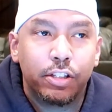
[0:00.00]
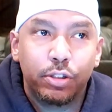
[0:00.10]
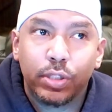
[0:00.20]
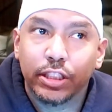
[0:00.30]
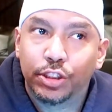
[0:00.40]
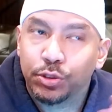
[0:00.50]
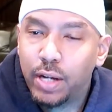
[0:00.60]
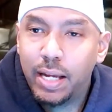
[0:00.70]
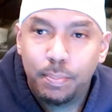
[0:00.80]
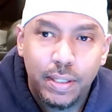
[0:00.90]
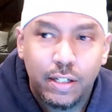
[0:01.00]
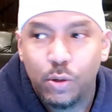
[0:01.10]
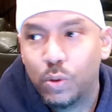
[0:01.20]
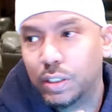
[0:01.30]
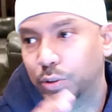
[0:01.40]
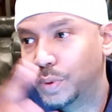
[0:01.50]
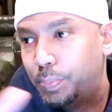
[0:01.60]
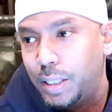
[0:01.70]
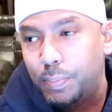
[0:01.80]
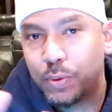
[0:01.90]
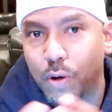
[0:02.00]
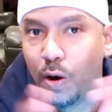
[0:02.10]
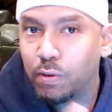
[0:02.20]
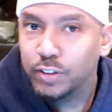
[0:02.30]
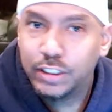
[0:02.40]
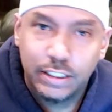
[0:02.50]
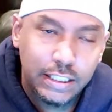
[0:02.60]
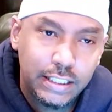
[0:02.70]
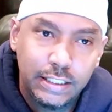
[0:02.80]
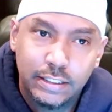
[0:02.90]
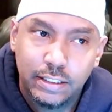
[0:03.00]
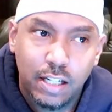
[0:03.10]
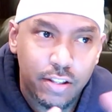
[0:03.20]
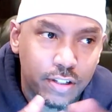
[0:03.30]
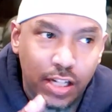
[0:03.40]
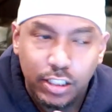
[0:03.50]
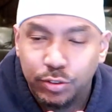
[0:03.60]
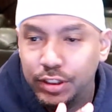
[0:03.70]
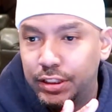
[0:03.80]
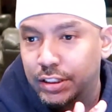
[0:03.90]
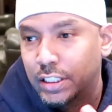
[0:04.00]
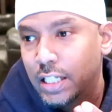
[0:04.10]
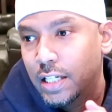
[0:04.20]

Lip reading: You can trade Bitcoins with people overseas in other countries